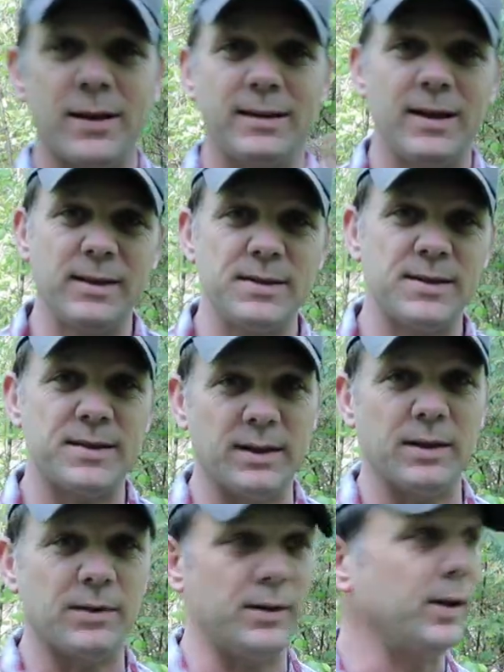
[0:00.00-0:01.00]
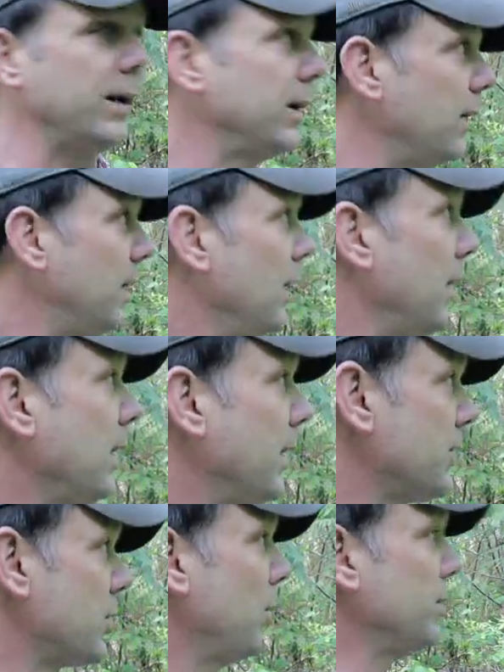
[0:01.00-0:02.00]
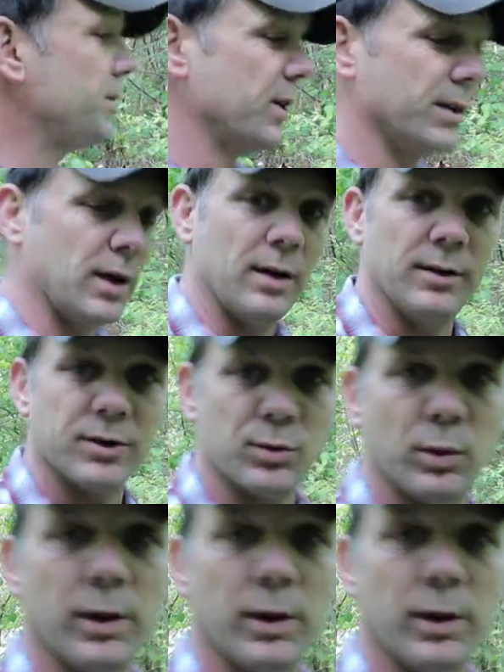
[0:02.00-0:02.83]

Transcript: didn't see a thing. Let's go and check down this